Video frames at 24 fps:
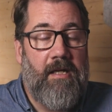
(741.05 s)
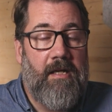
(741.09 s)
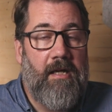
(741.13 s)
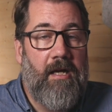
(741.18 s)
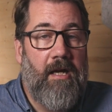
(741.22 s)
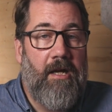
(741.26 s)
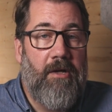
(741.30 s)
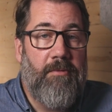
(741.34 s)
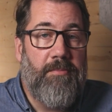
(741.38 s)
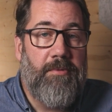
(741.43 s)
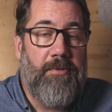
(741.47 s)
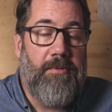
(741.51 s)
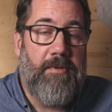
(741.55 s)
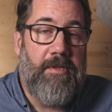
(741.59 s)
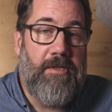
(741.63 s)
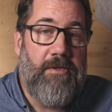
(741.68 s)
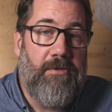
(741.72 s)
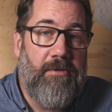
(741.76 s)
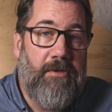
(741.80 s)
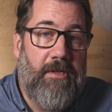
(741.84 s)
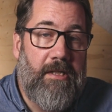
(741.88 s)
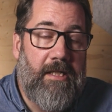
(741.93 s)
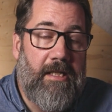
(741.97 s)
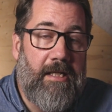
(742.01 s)
I hope you
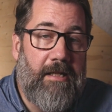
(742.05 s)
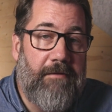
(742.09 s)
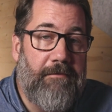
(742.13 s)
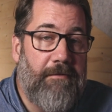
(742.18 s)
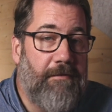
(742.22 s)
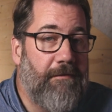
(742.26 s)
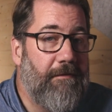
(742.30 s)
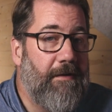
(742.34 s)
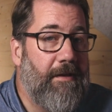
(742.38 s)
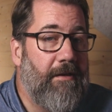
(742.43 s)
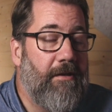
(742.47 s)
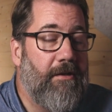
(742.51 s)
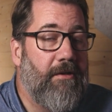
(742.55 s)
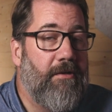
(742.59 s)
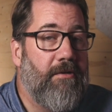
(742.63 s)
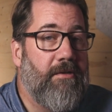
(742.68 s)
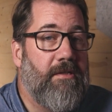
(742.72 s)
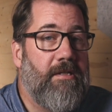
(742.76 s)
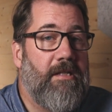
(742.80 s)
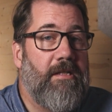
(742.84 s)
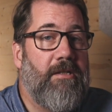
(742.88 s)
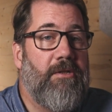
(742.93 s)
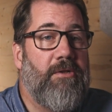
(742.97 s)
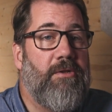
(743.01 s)
enjoyed it. If you found the
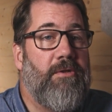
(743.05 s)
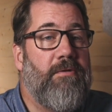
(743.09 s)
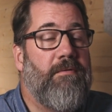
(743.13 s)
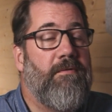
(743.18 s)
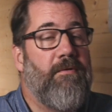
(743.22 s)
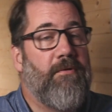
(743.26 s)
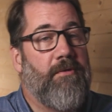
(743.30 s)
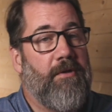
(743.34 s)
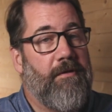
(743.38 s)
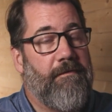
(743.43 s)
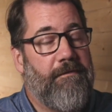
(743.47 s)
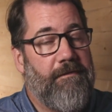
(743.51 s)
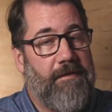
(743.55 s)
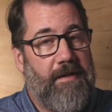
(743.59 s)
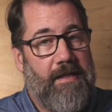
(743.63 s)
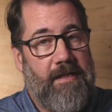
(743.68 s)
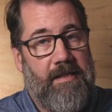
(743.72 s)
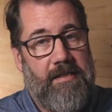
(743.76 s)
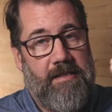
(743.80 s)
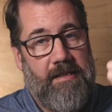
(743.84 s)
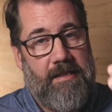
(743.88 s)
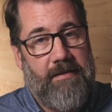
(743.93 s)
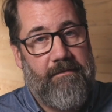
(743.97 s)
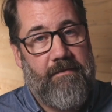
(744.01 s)
content useful, don't
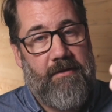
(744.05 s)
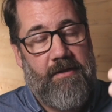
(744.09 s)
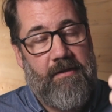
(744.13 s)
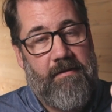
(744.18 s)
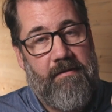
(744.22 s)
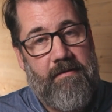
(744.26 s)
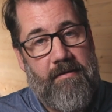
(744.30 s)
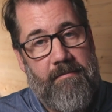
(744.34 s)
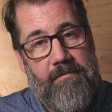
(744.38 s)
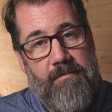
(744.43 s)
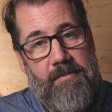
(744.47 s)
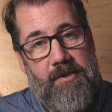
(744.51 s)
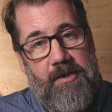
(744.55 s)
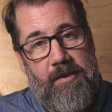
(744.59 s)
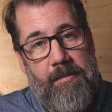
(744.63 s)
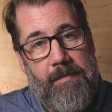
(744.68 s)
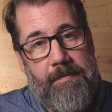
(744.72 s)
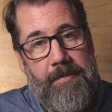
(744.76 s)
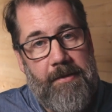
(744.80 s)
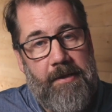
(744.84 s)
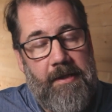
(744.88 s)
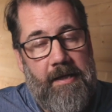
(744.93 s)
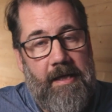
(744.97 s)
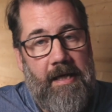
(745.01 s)
forget to give it a thumbs
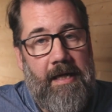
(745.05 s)
up,